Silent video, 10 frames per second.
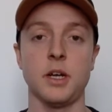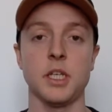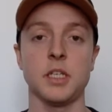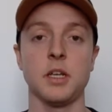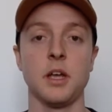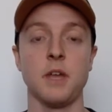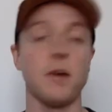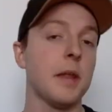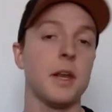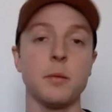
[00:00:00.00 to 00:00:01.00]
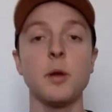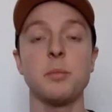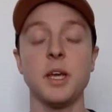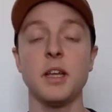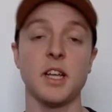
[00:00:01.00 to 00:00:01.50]
And if I had the number
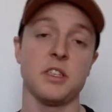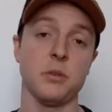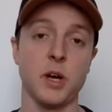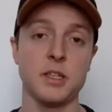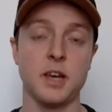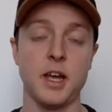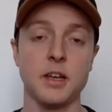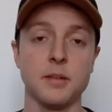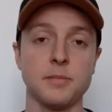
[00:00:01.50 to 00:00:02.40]
1 pick, that's who I'd take.